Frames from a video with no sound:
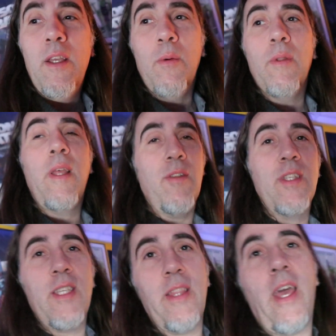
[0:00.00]
You will
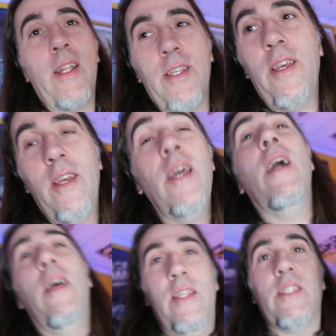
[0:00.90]
definitely see that
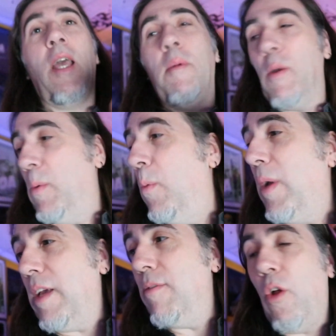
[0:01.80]
in this coming
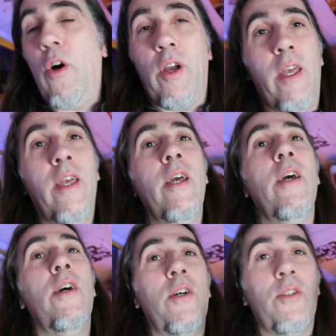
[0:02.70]
weekend vlog.
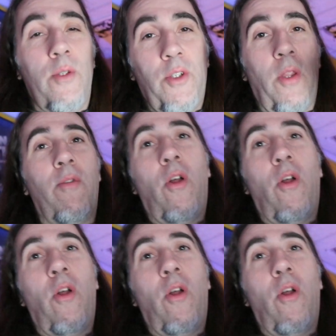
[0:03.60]
So enjoy the